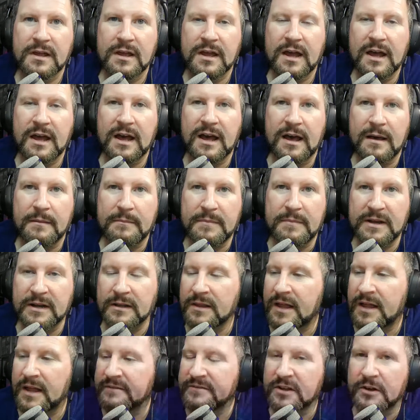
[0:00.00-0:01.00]
And a
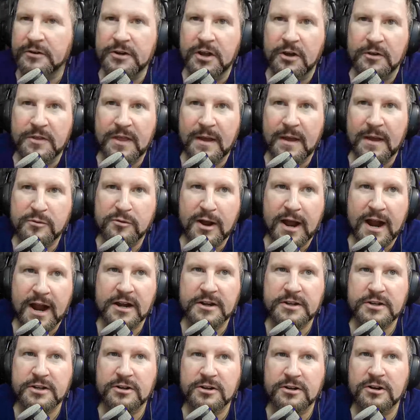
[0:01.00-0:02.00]
lot of y'all know that prior
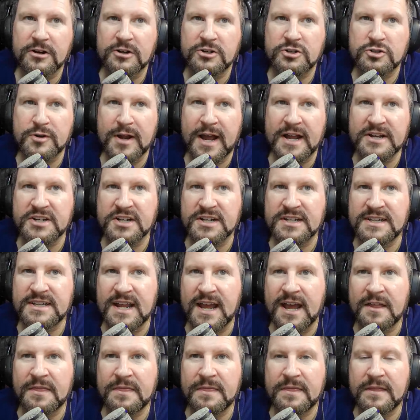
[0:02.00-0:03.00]
to her tragic
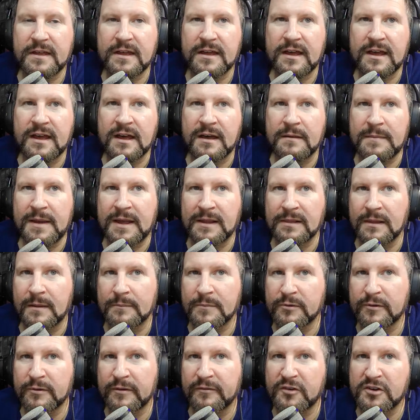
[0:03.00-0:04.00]
death at
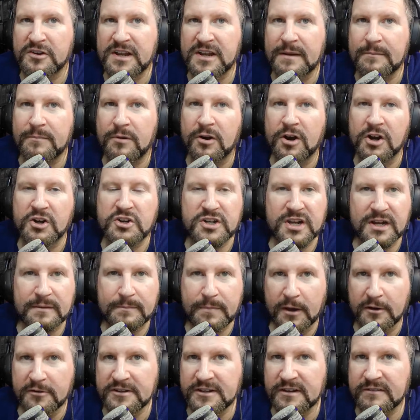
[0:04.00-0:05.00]
Lumber River State Park, she had
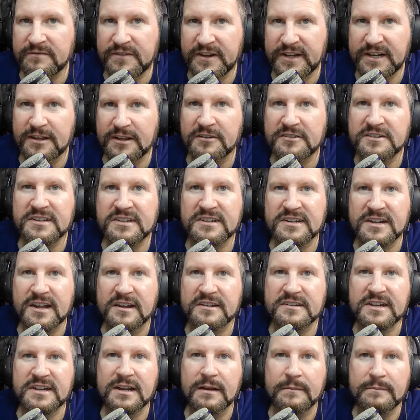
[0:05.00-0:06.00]
posted videos
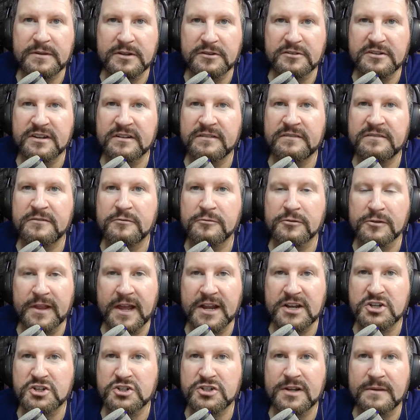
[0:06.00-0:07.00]
discussing abusive
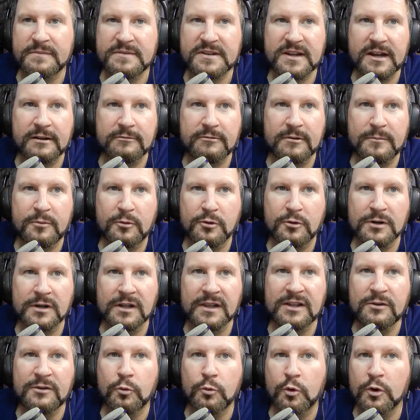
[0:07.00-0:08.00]
relationships and
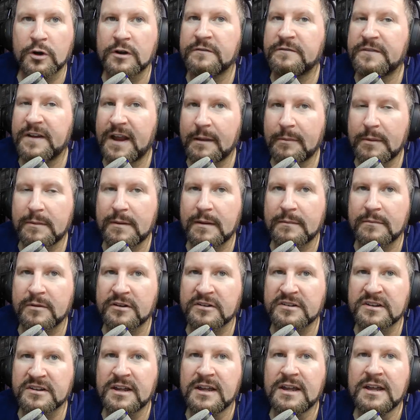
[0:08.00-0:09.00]
reportedly warned family
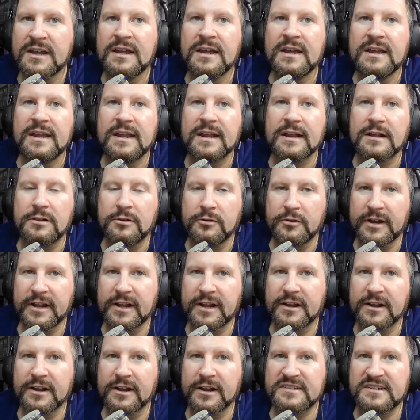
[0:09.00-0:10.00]
members, including
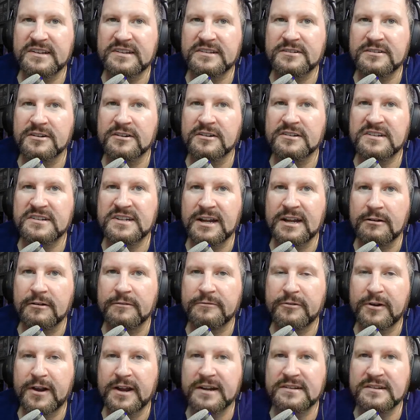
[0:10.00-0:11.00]
her sister, Sierra
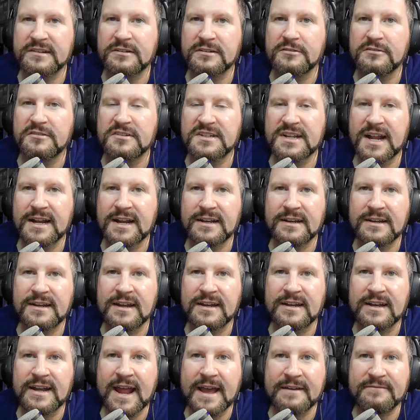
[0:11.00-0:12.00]
Francis, who stated
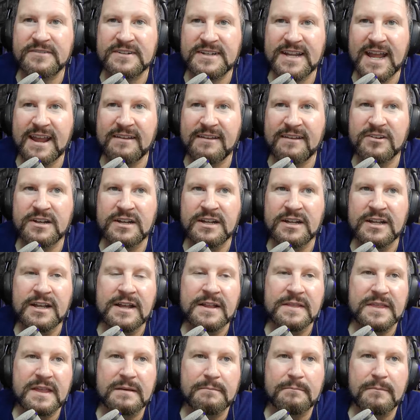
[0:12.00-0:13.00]
in an affidavit
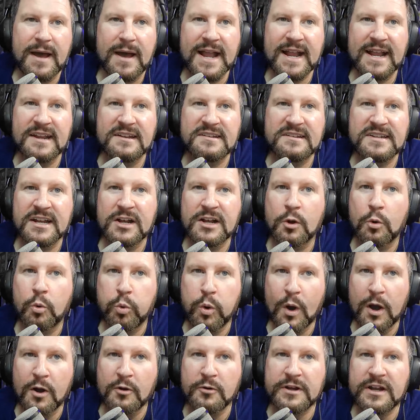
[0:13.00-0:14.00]
that Micah had said,
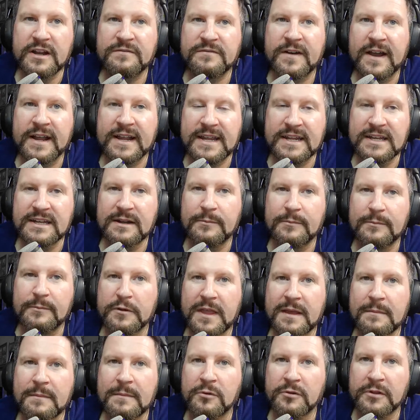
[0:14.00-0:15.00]
quote, "If I end up with
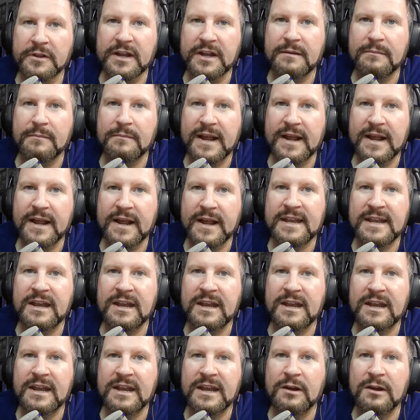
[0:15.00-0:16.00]
a bullet in my head, it
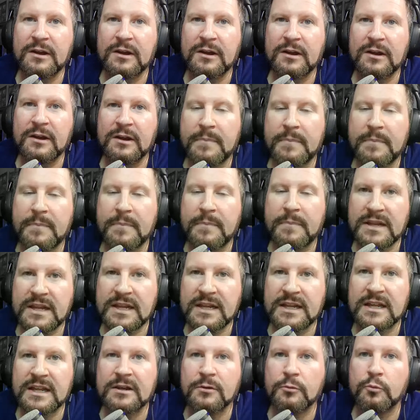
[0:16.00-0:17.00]
was not by
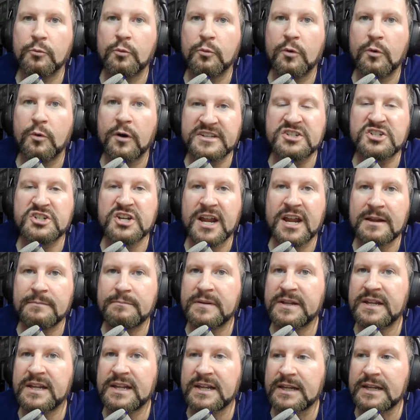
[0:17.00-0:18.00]
me, it was
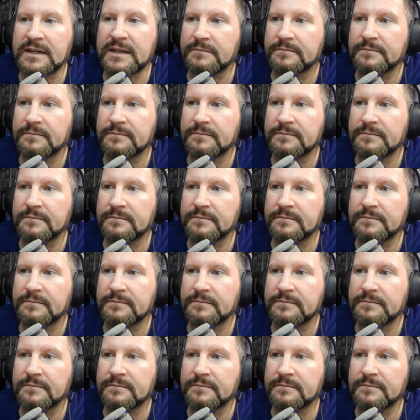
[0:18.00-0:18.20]
JP."